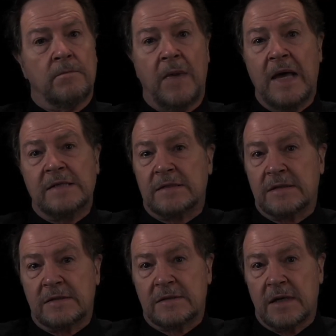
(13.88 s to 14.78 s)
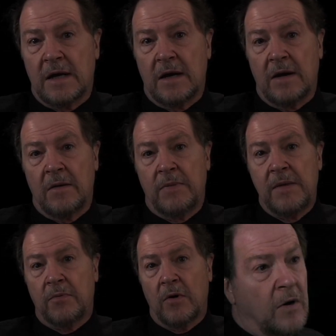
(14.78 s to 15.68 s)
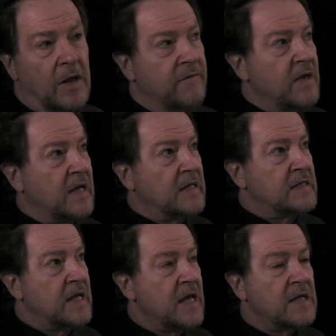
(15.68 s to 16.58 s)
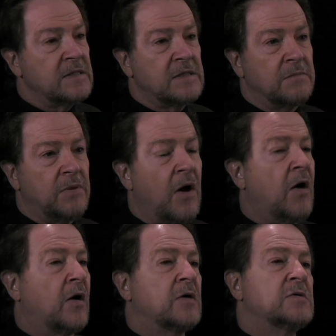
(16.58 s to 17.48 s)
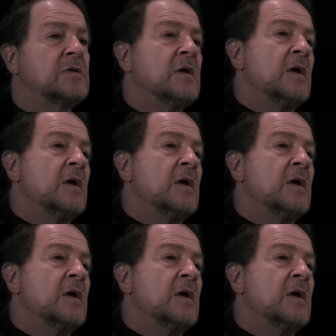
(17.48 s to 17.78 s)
basis. People are living in tents and parks.